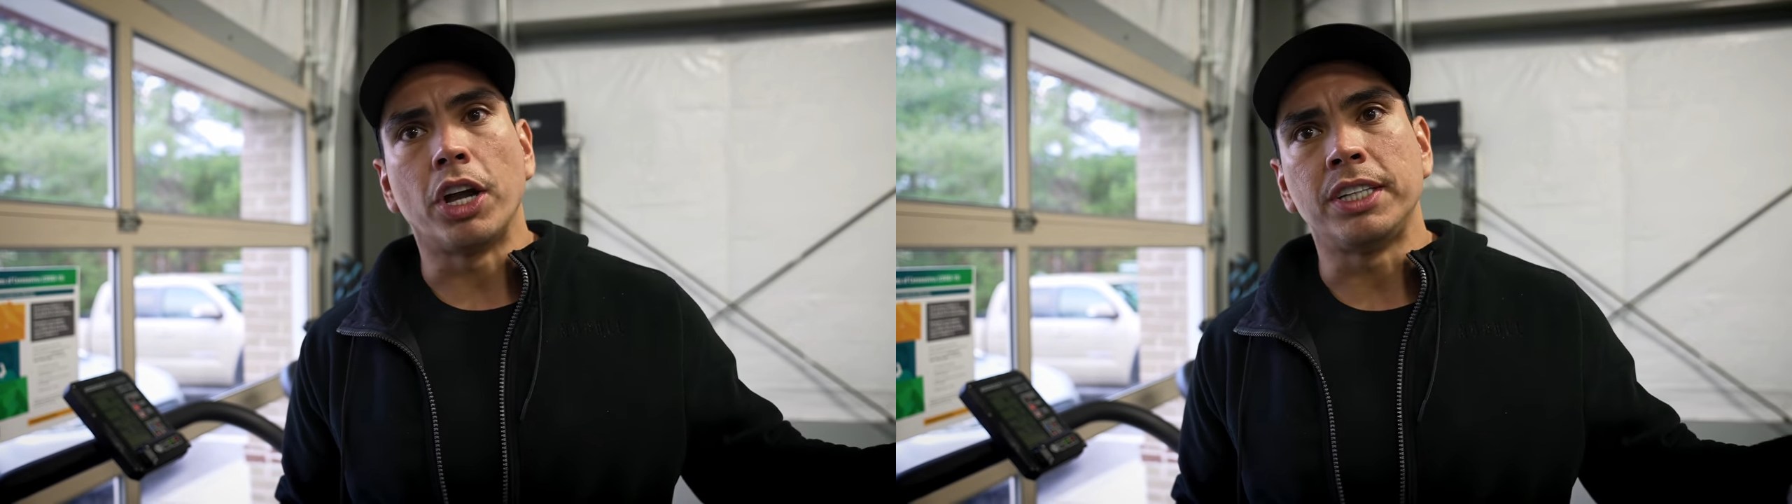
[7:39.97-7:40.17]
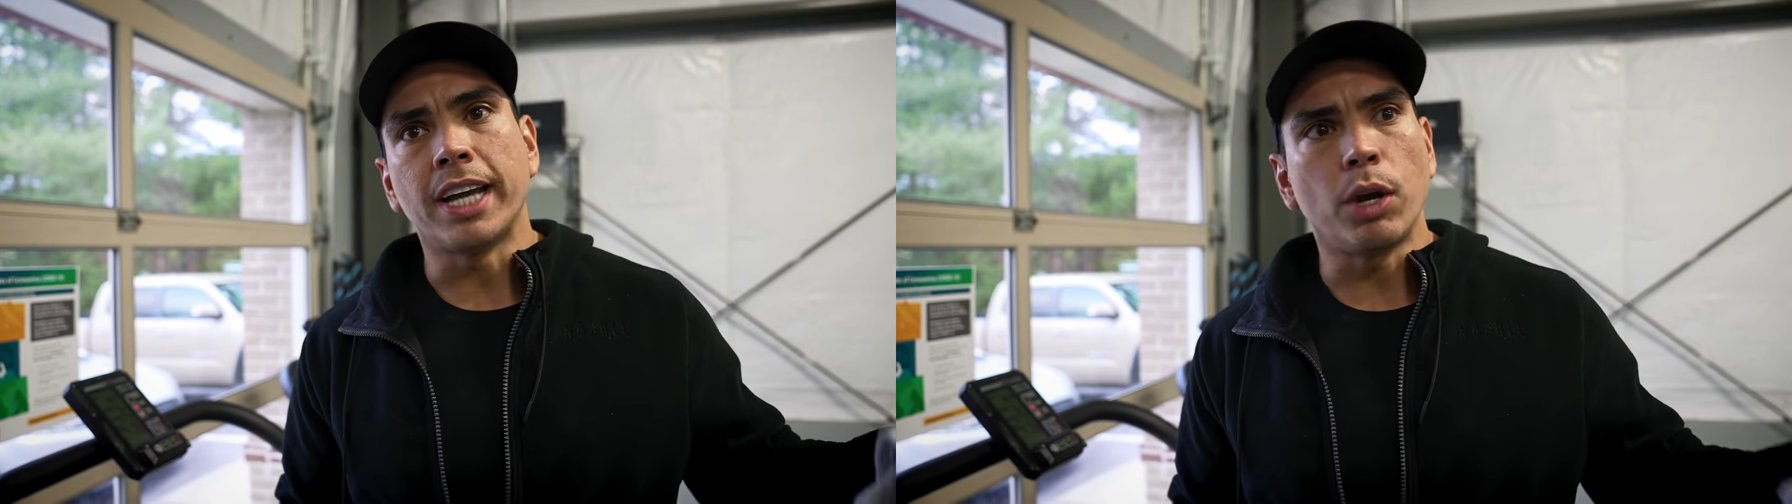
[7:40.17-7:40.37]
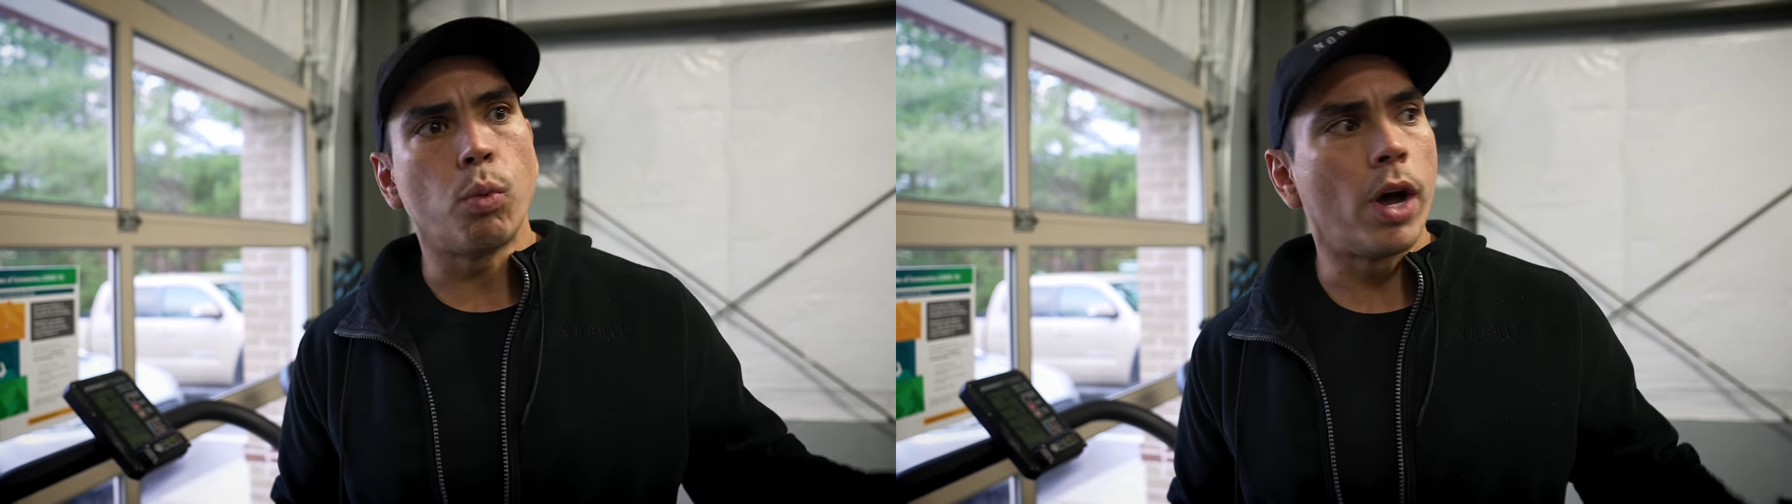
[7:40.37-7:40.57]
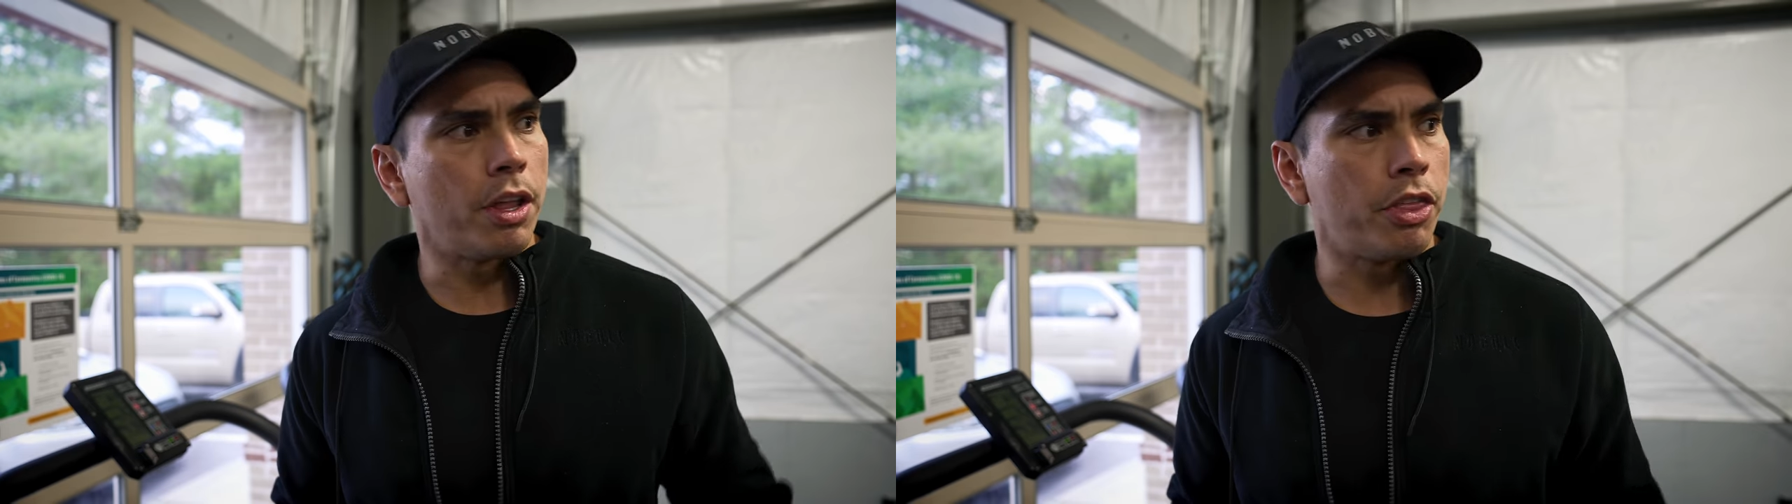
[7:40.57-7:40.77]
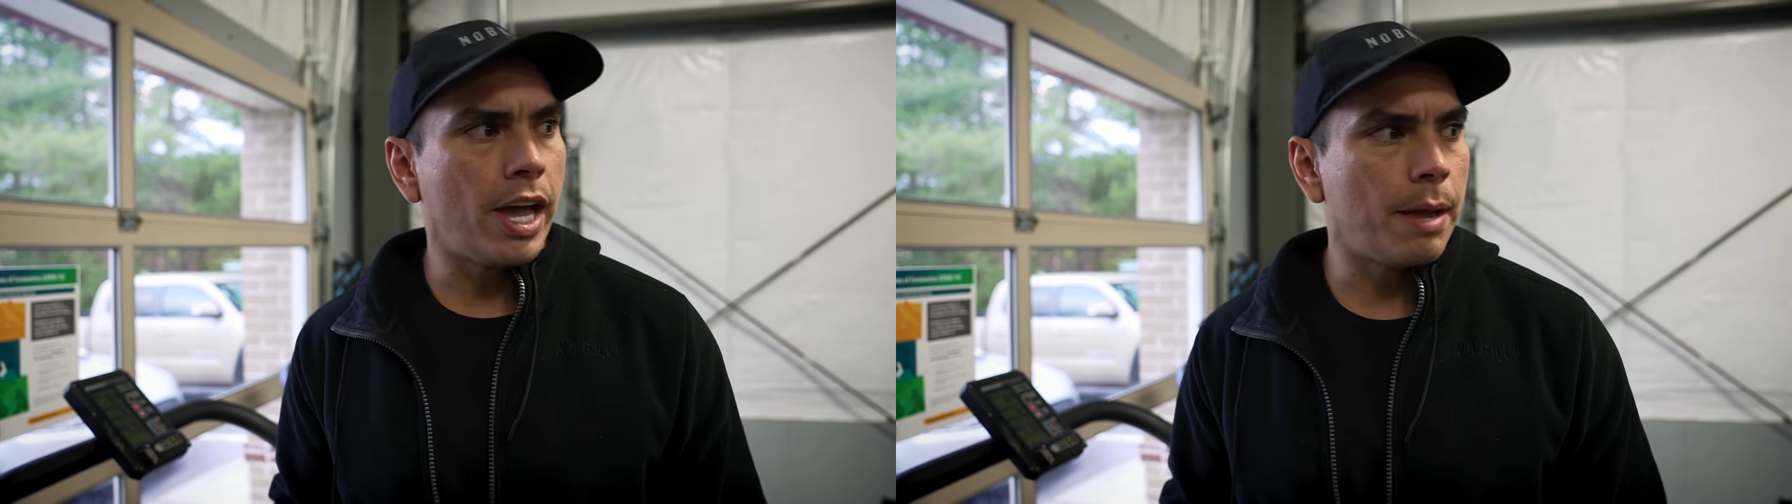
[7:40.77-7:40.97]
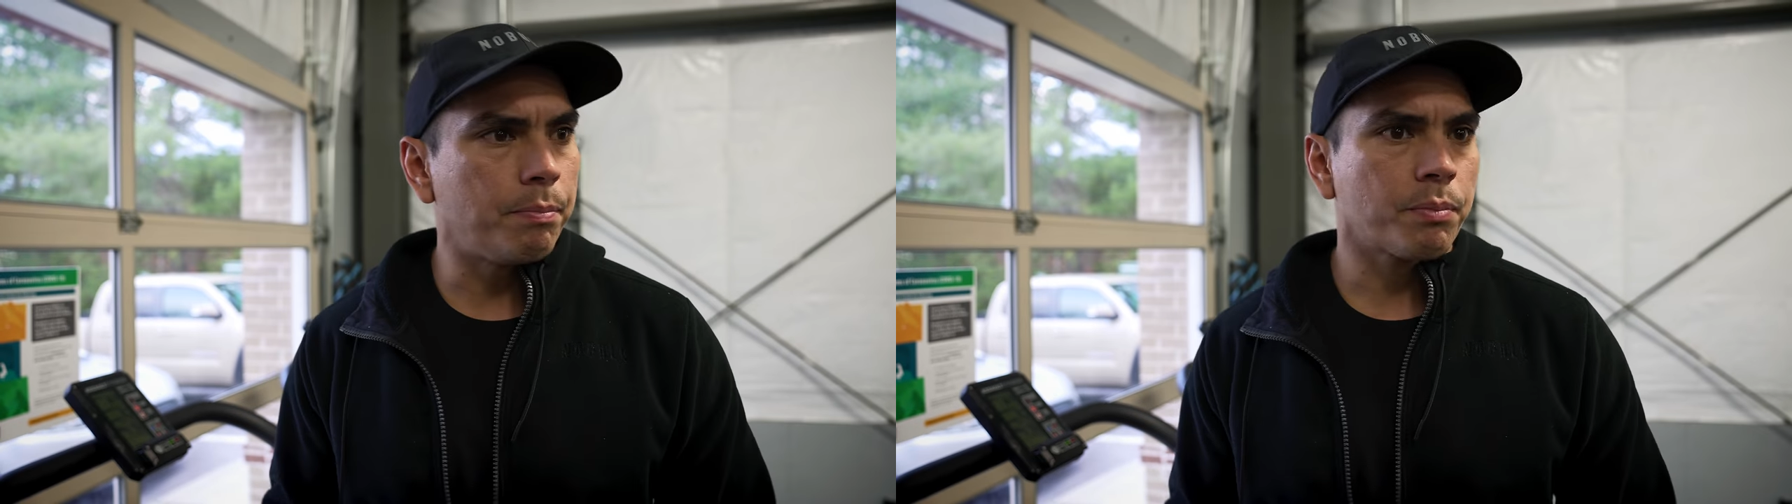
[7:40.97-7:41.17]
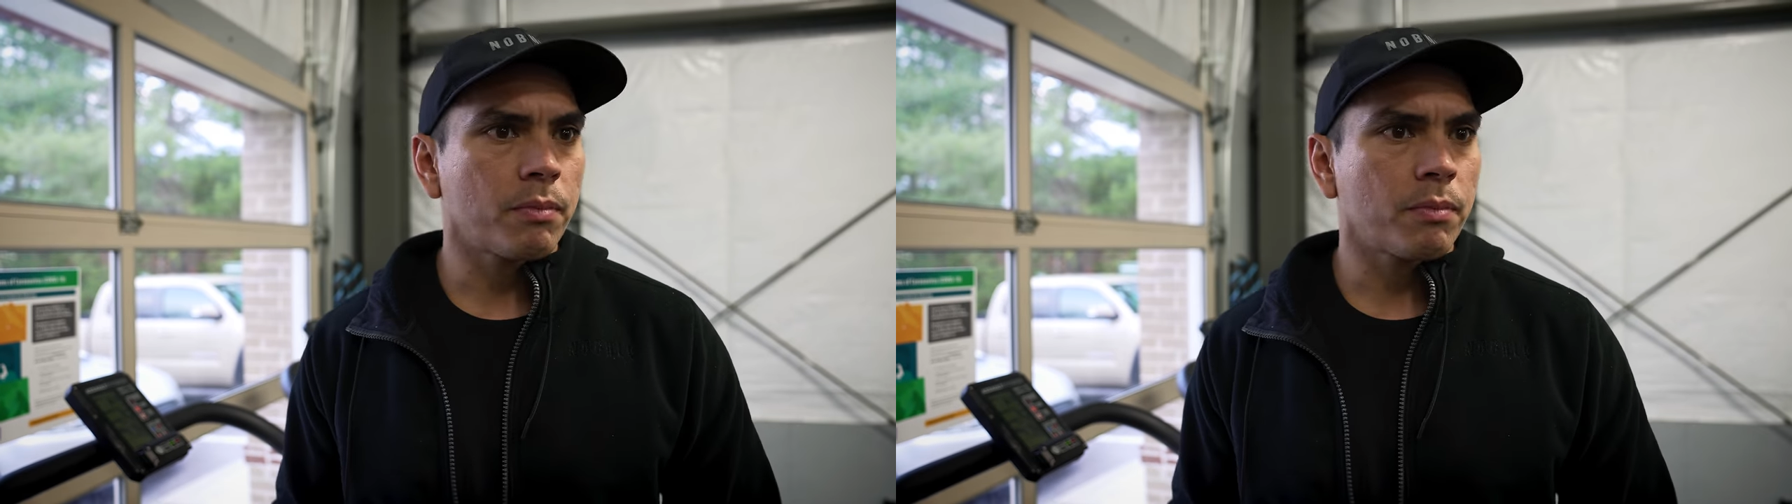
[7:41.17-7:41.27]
on day one of that.